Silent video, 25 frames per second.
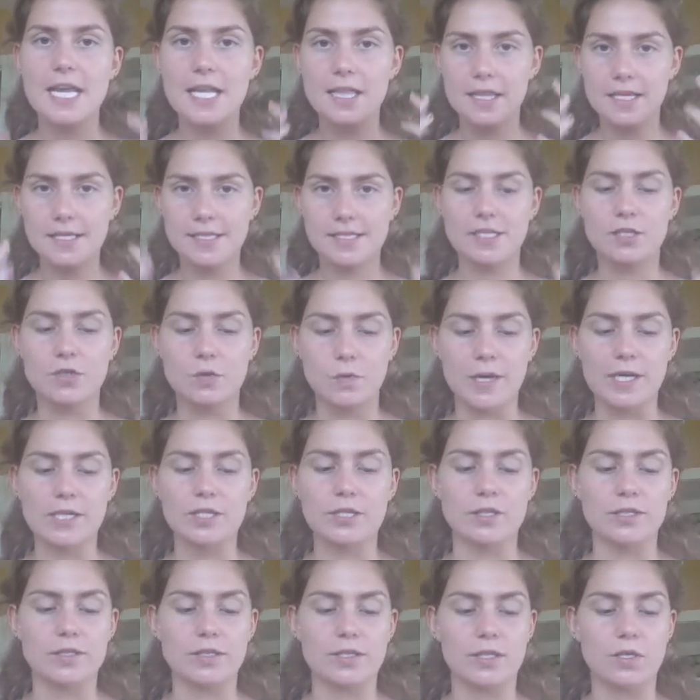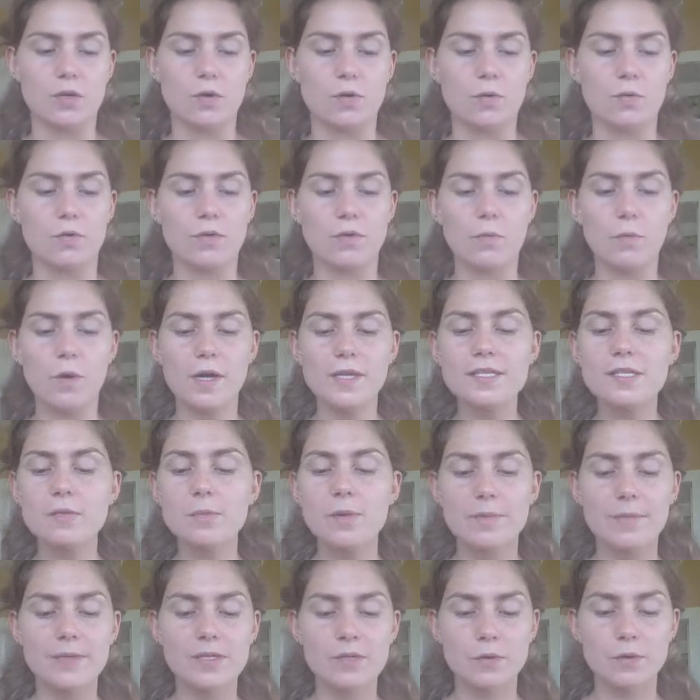daily situations. So the ones that
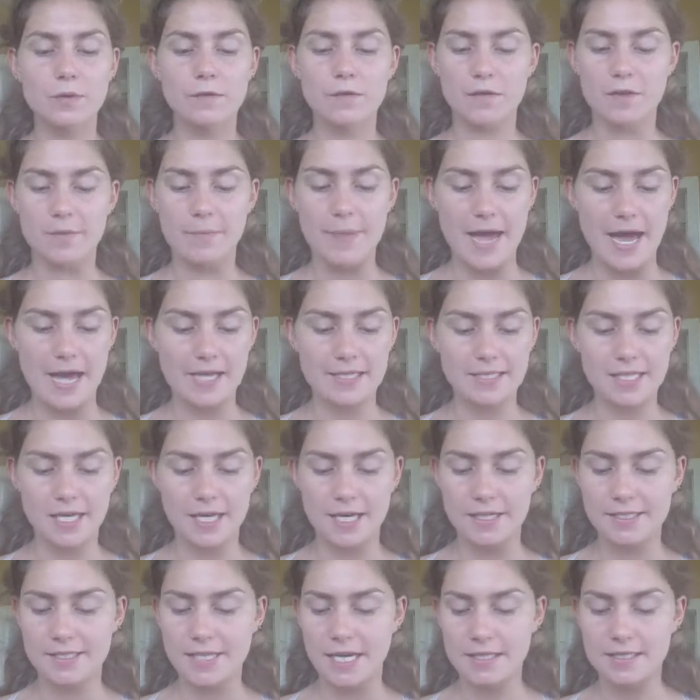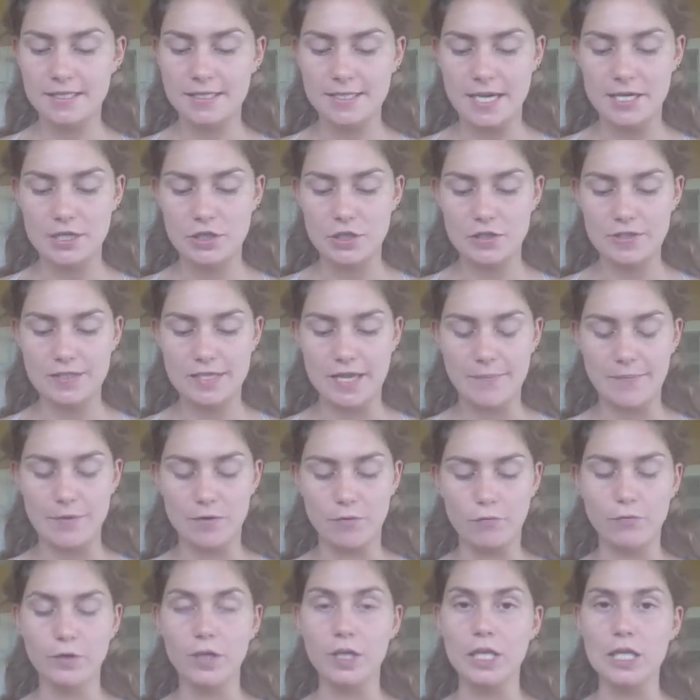we've been doing for the past kind of 10 sessions have
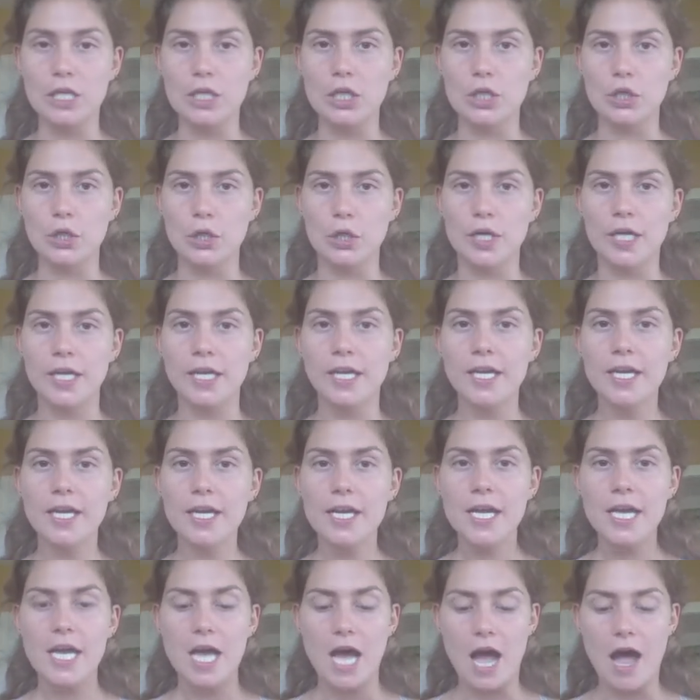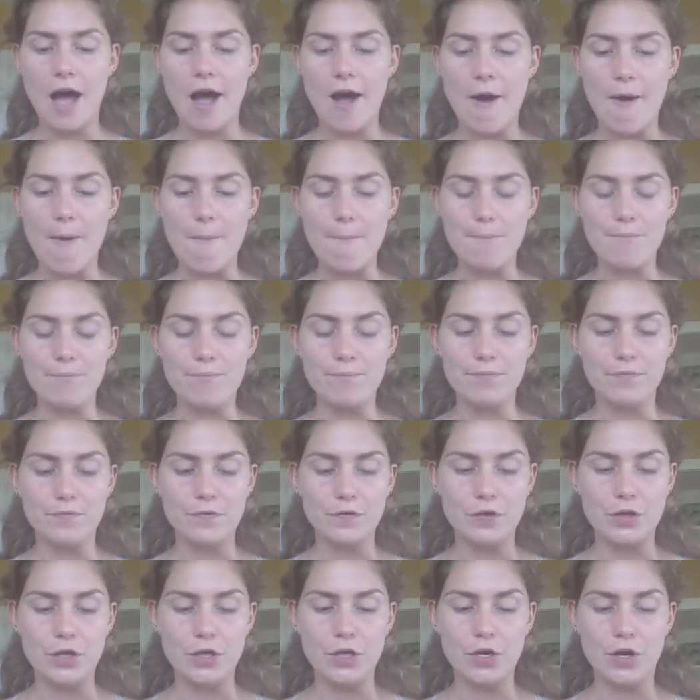been really good,
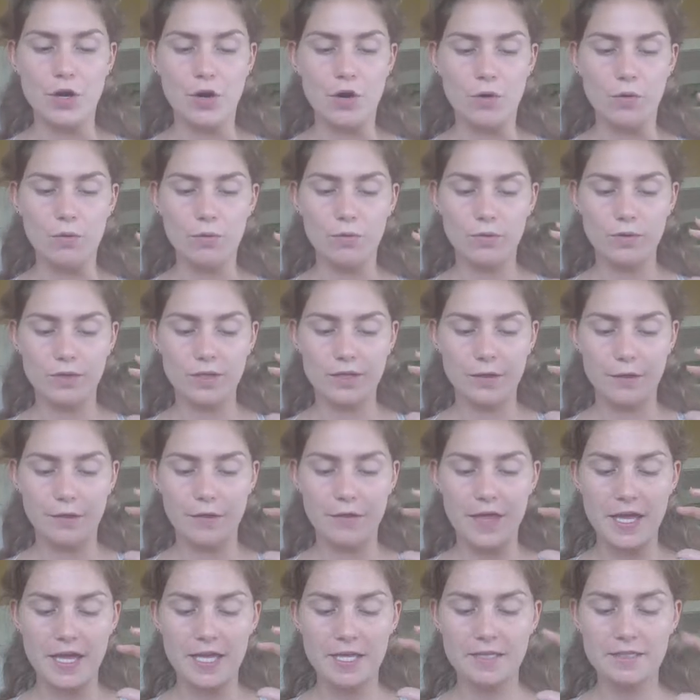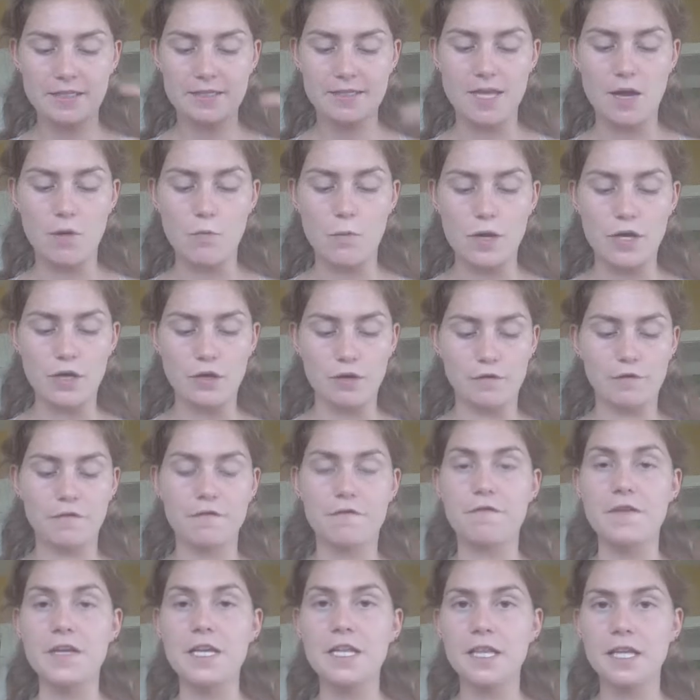you know, things that when you're
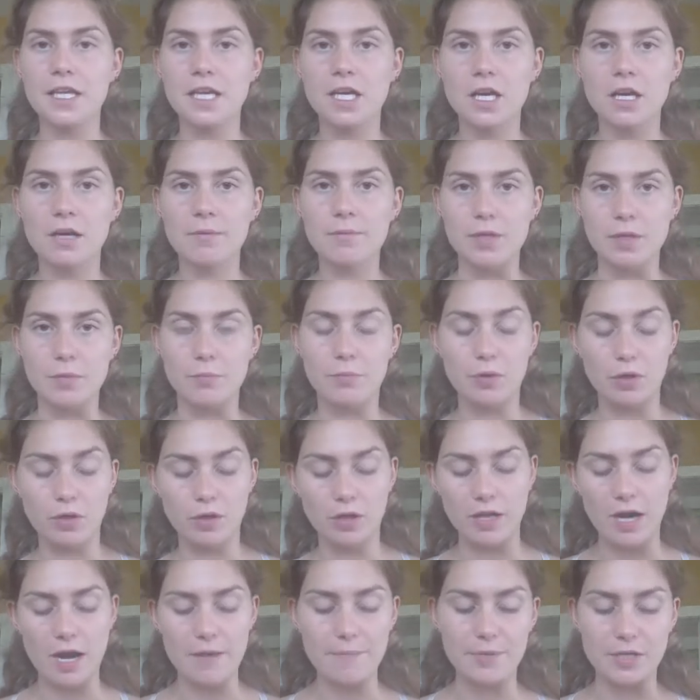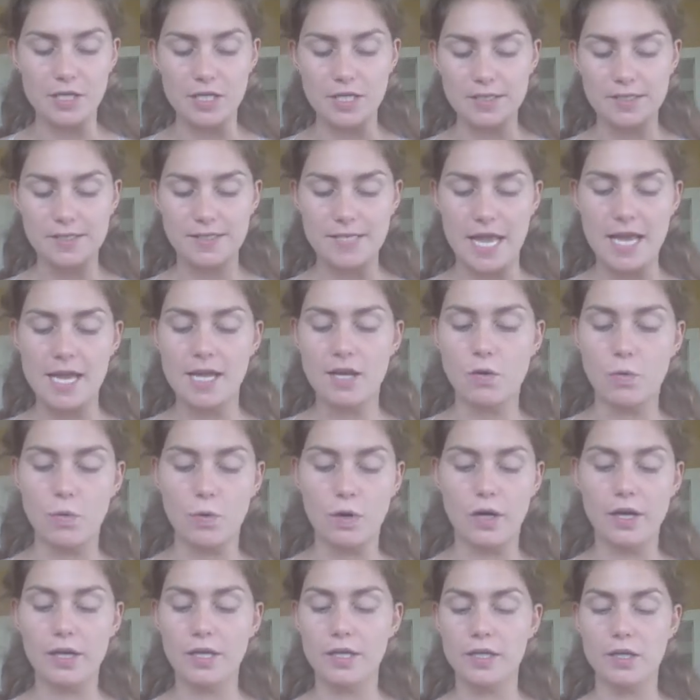feeling them, you pull it up and you say it,
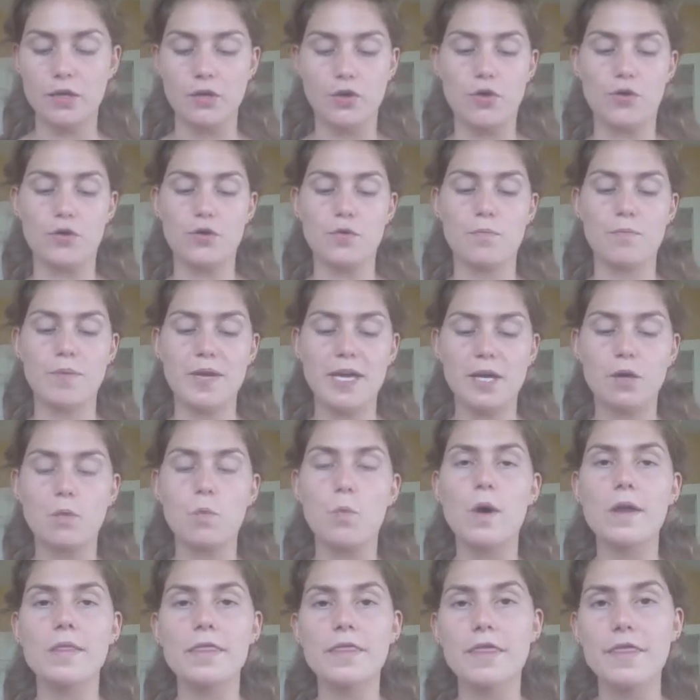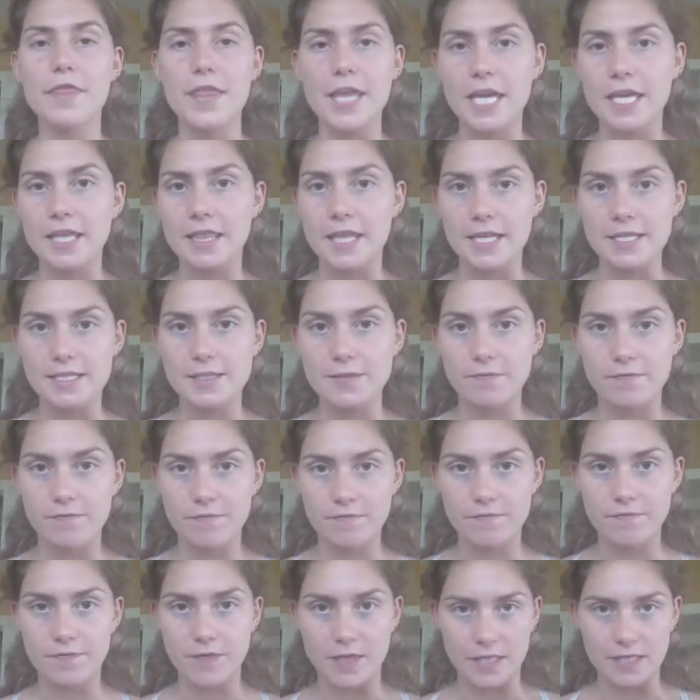or, you know, you pick one thing
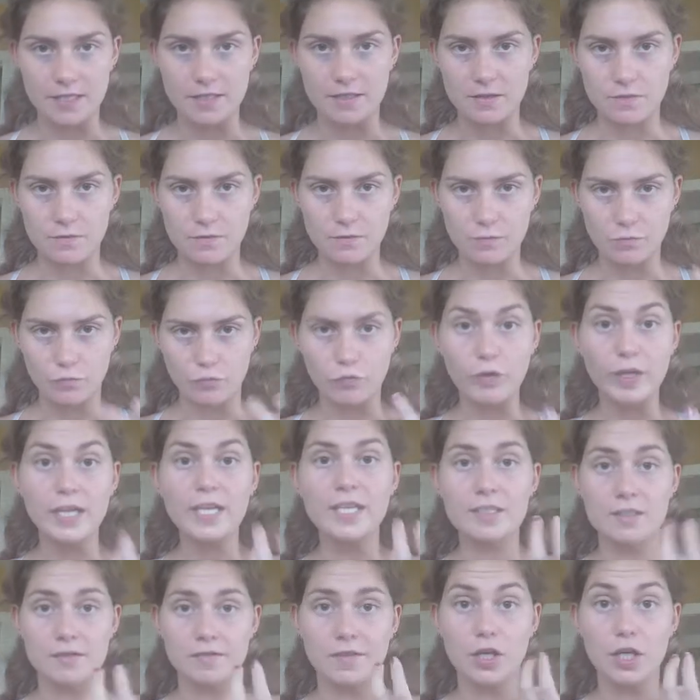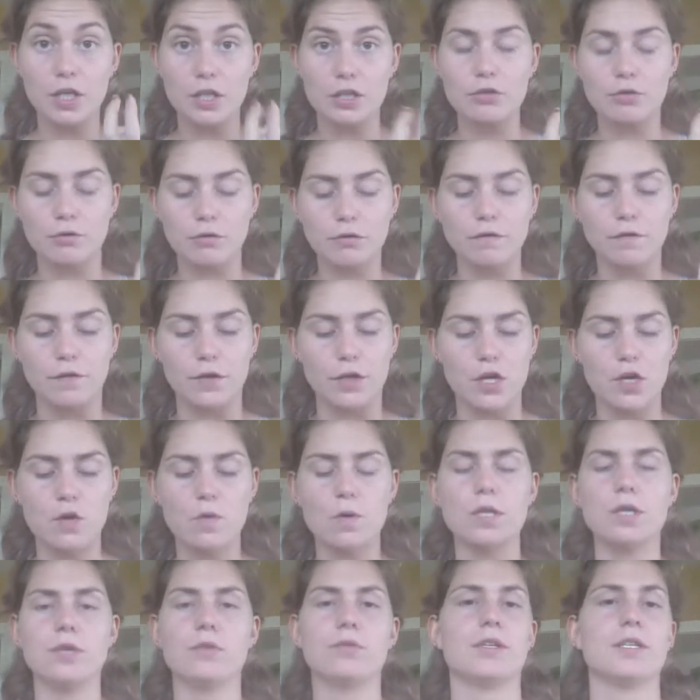that's rings very true for
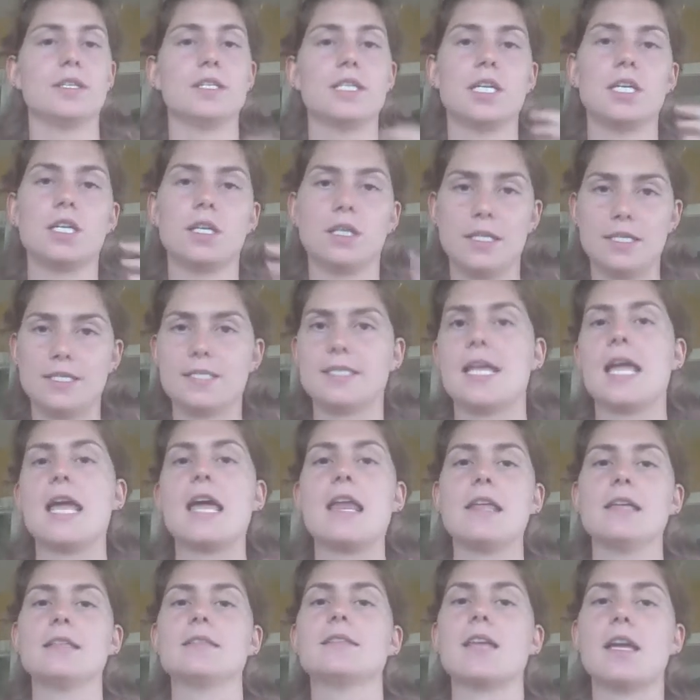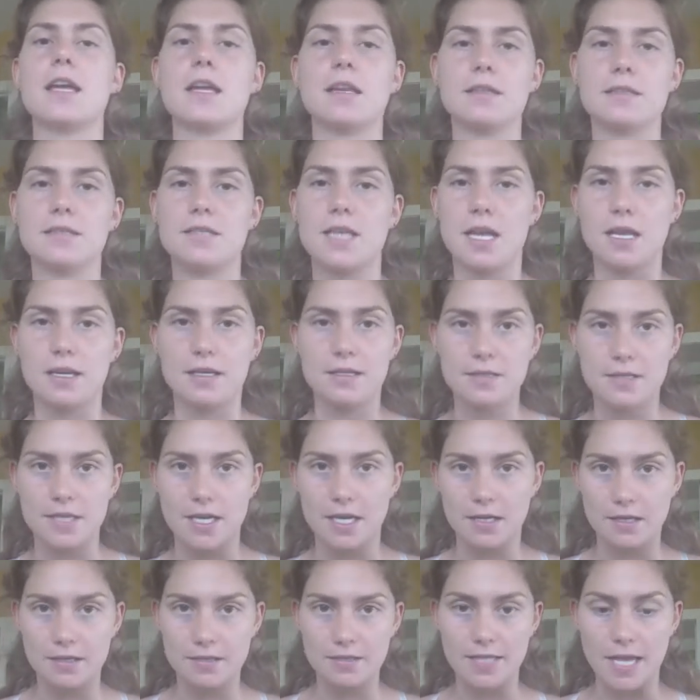you and you continually say it and say it and say it and
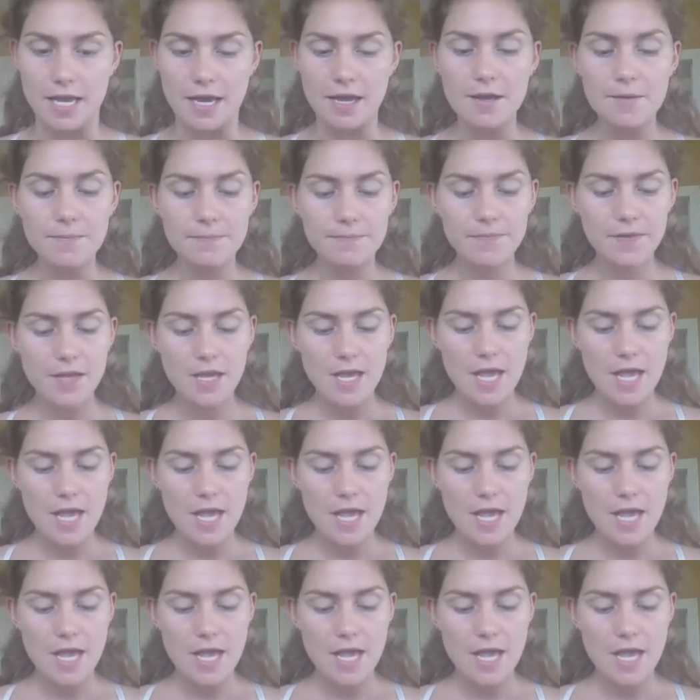say it and say it.